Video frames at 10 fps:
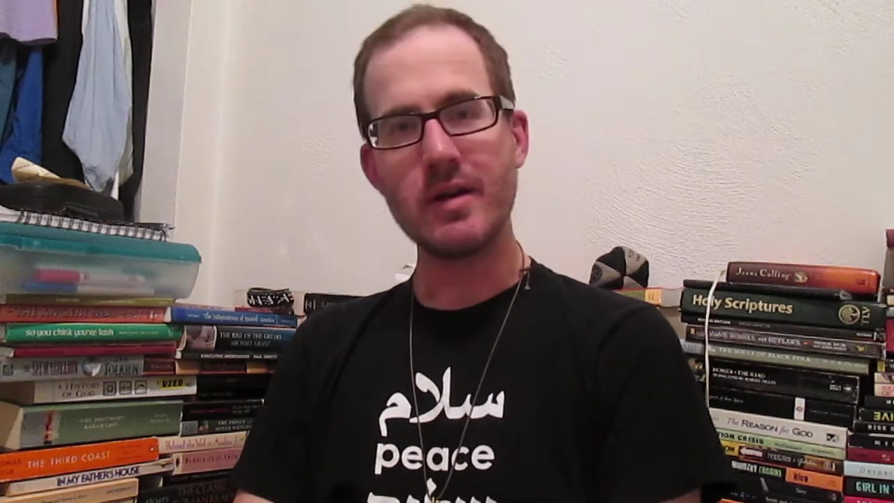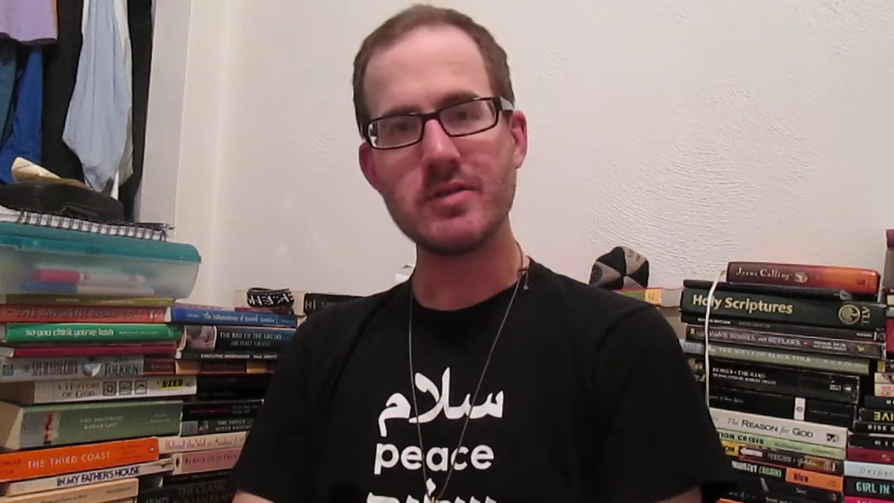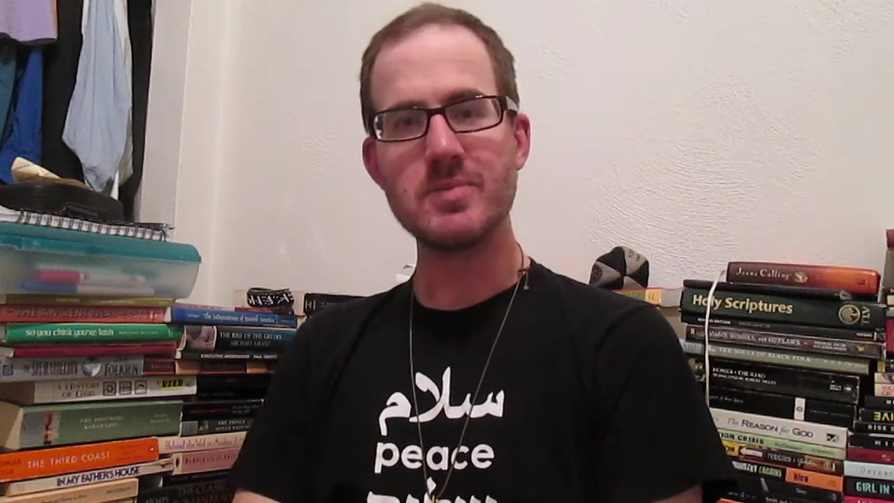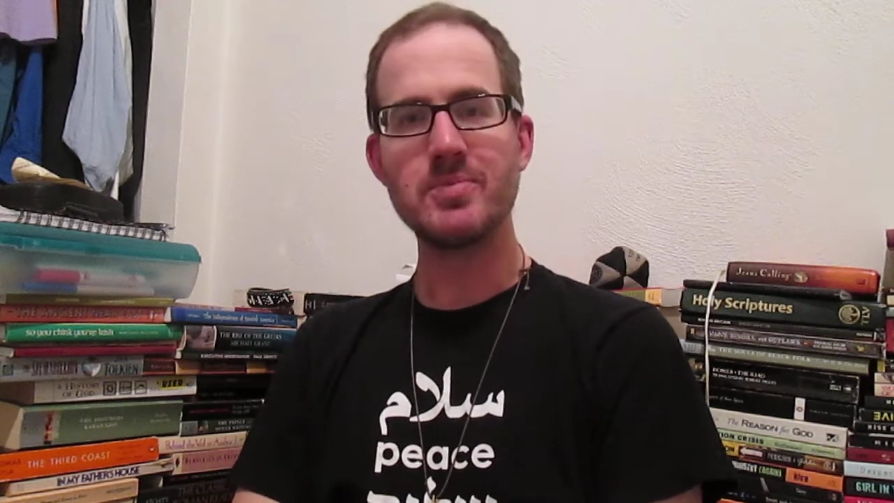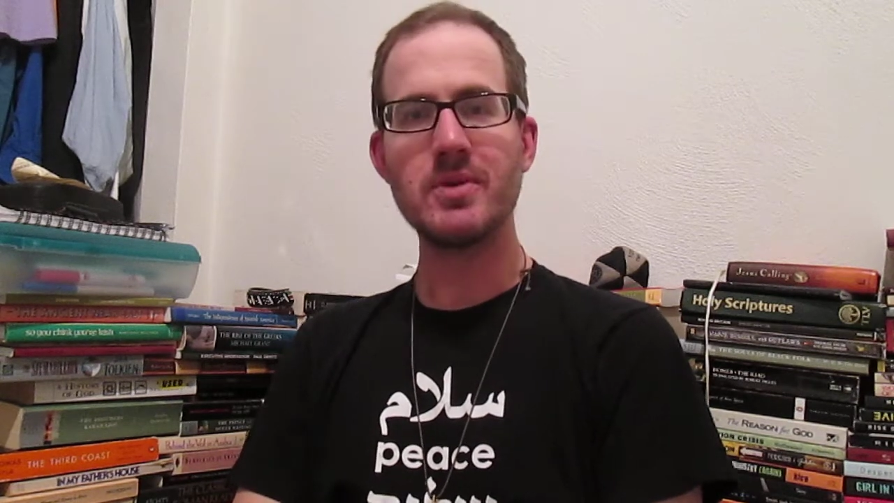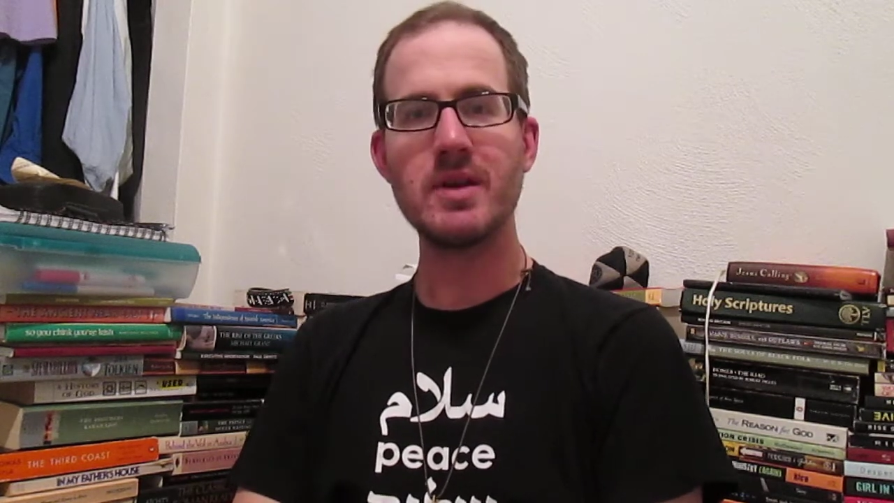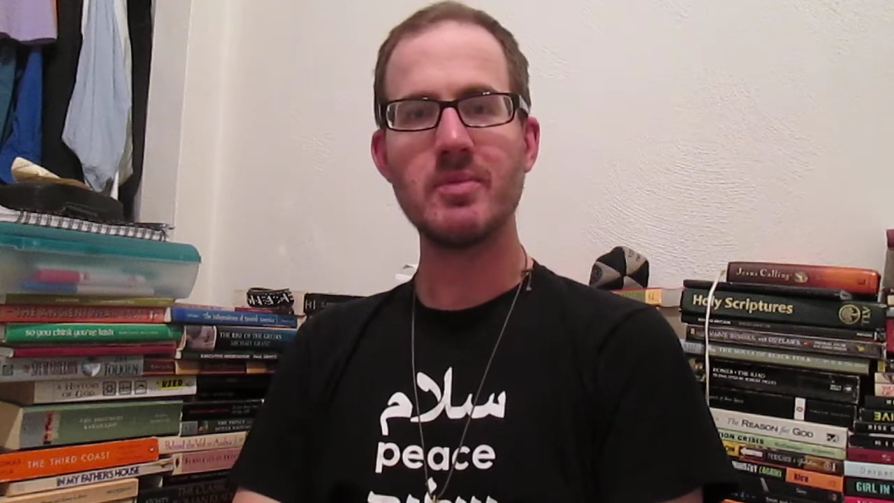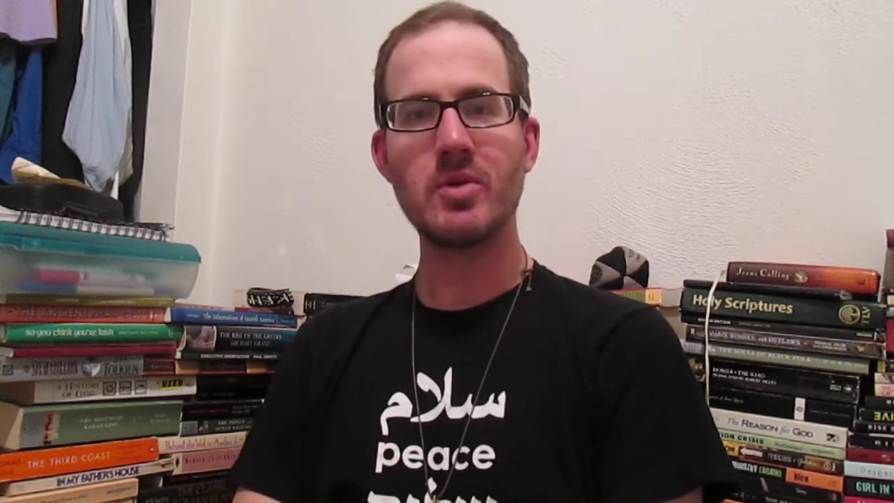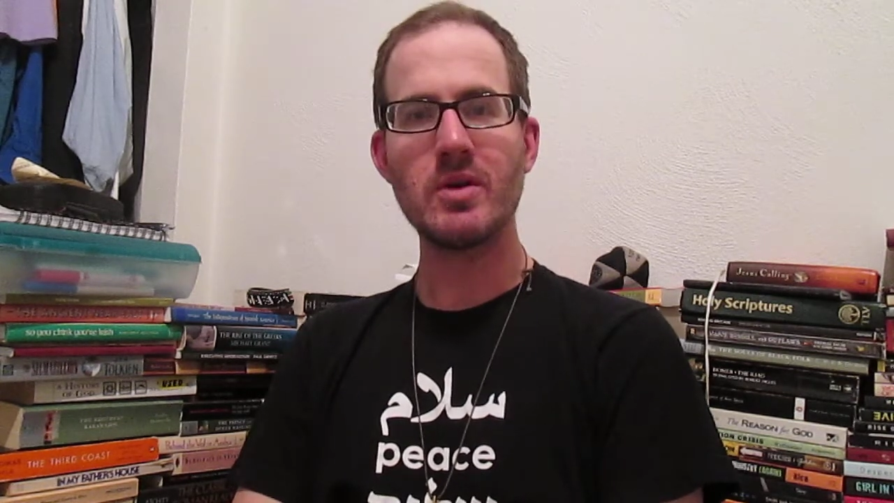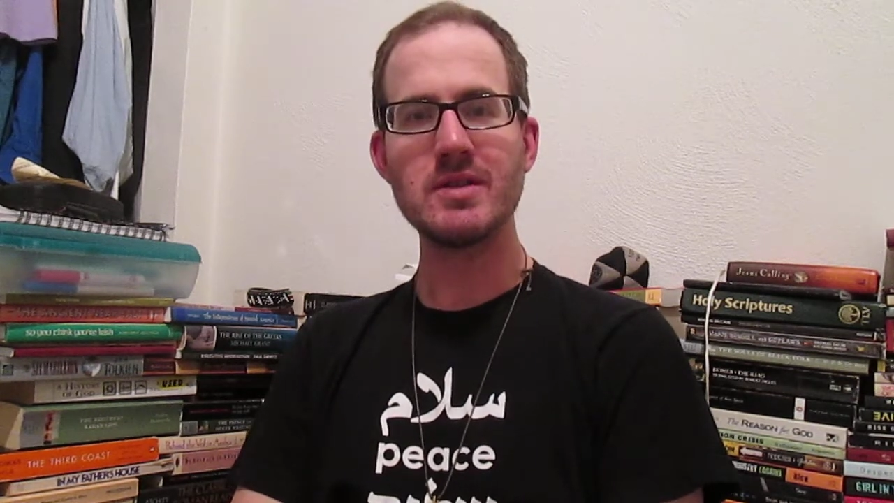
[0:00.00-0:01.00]
Supreme
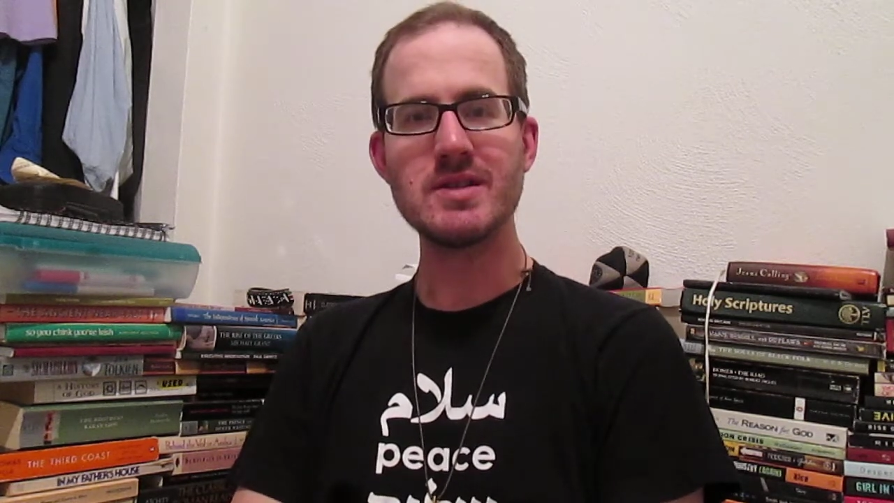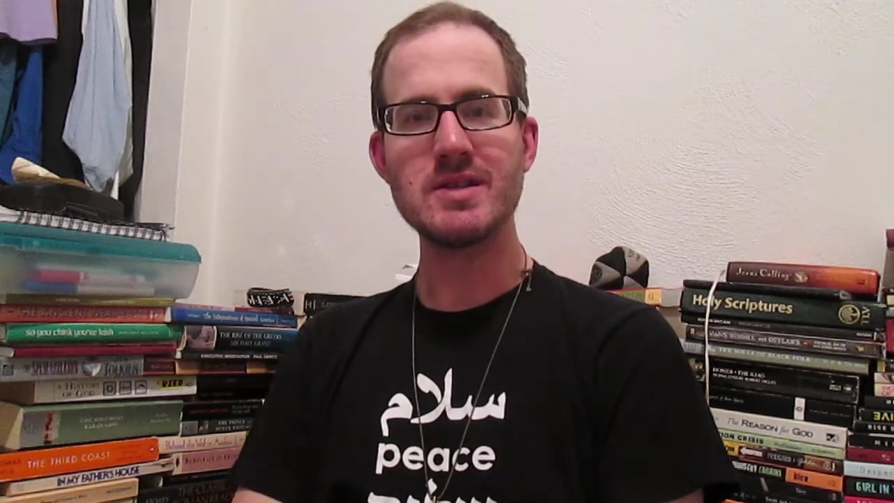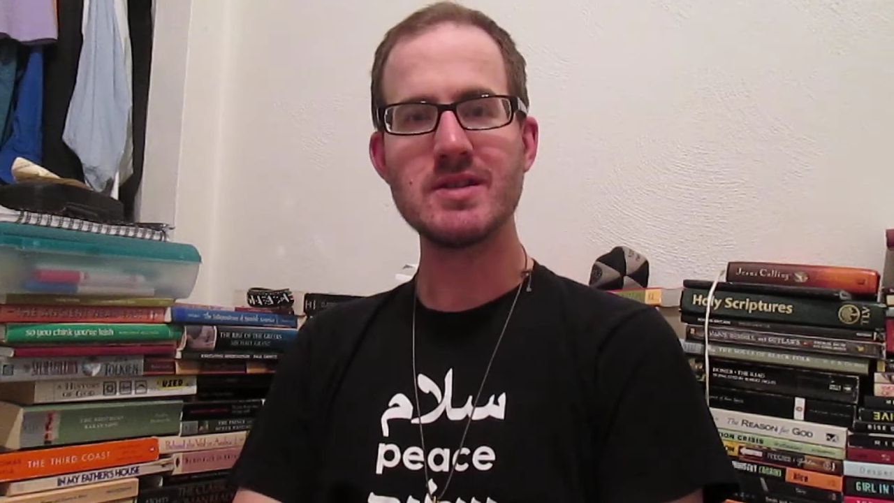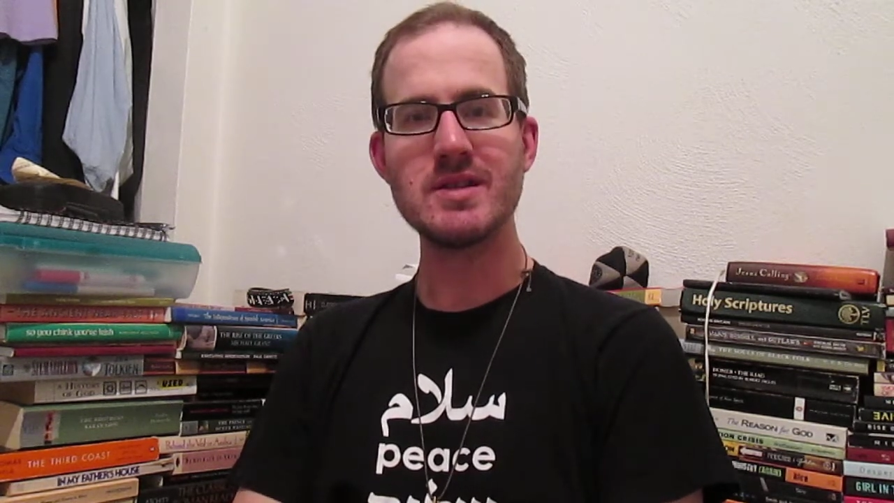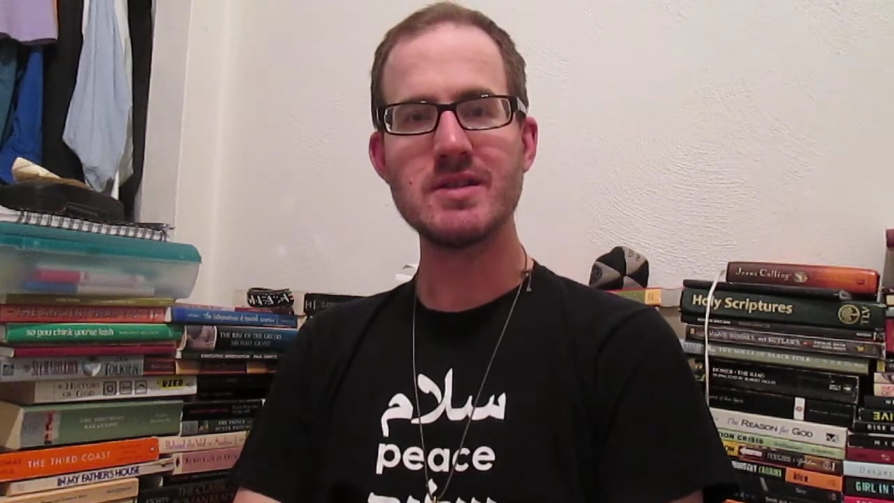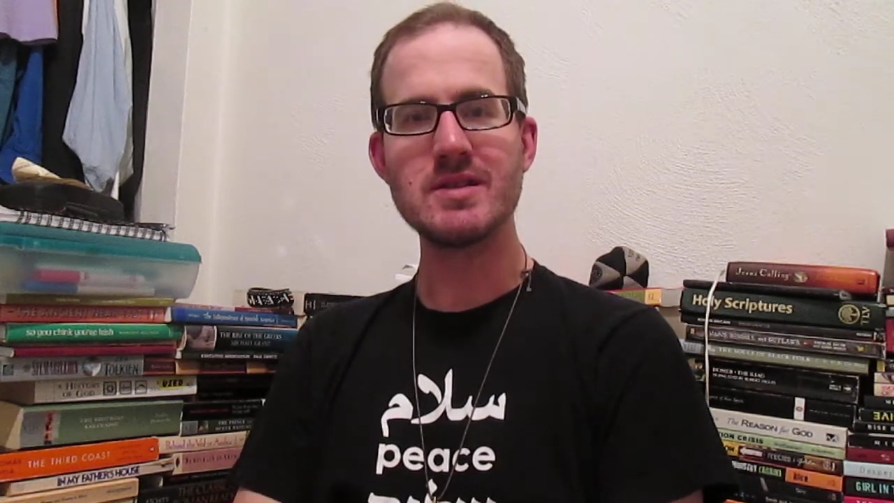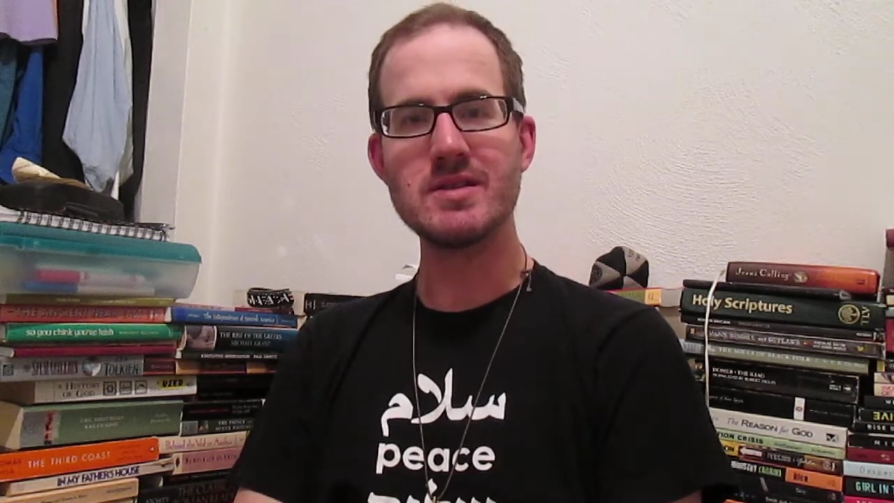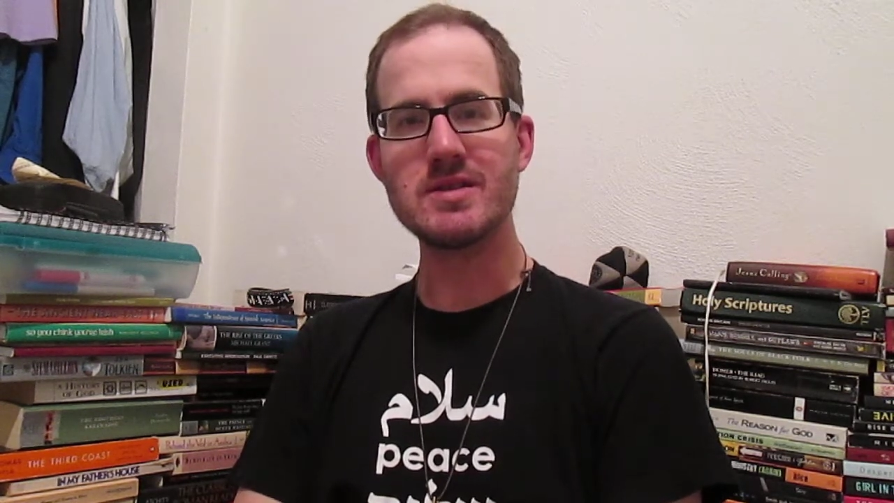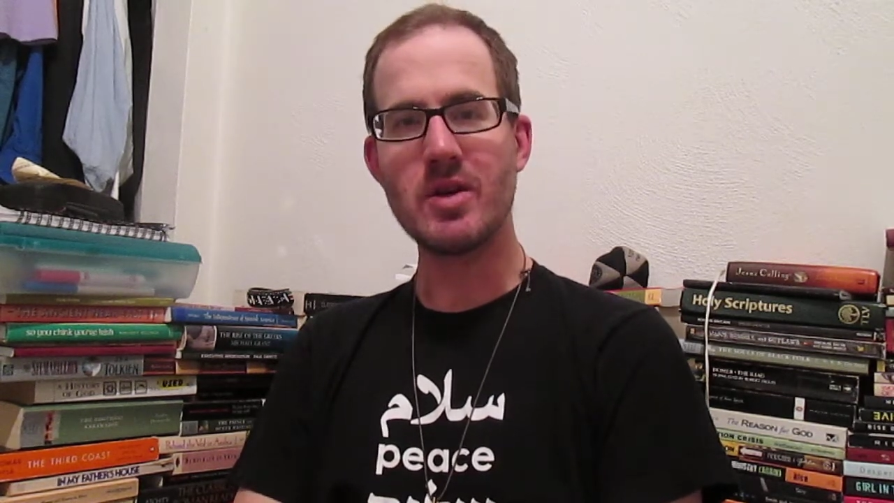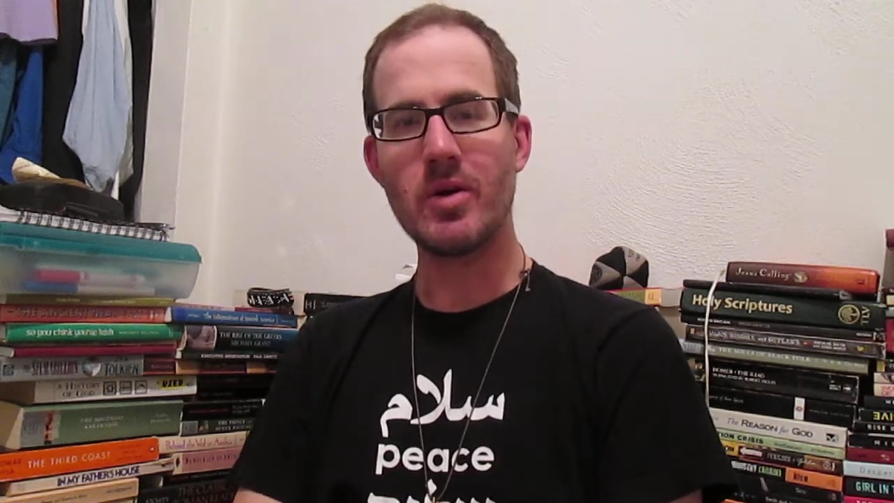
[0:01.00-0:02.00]
Court decisions and
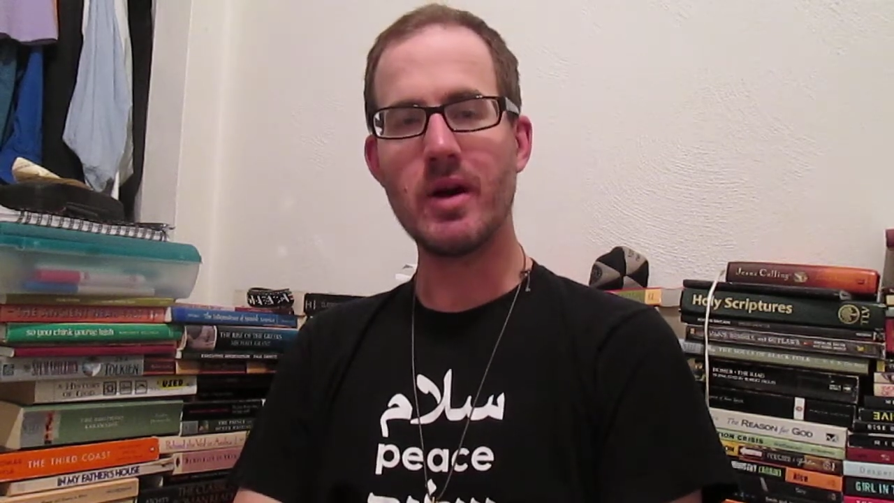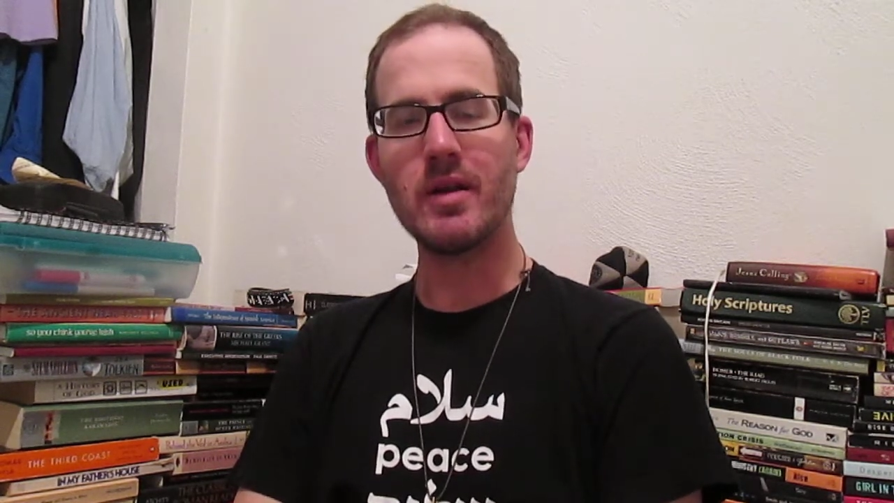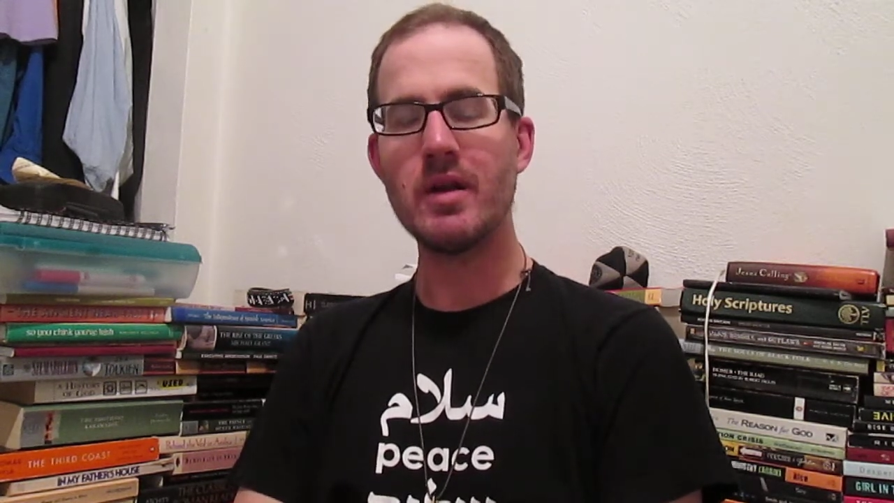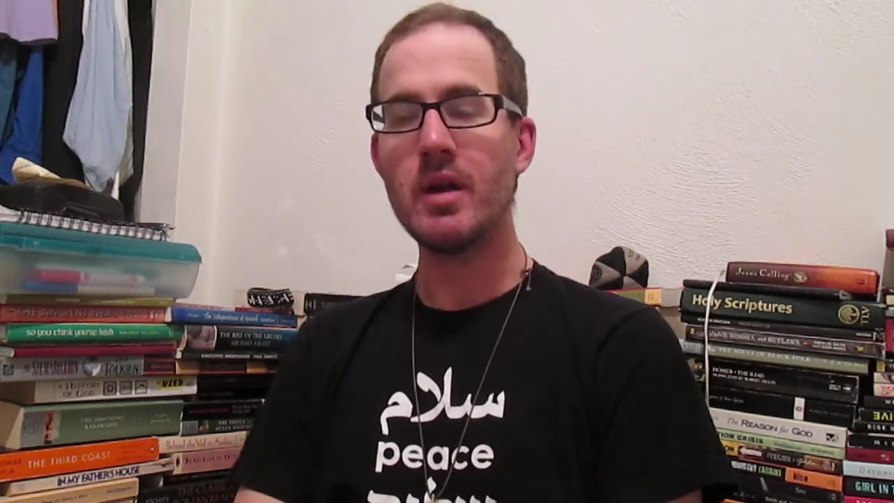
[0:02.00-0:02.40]
so on.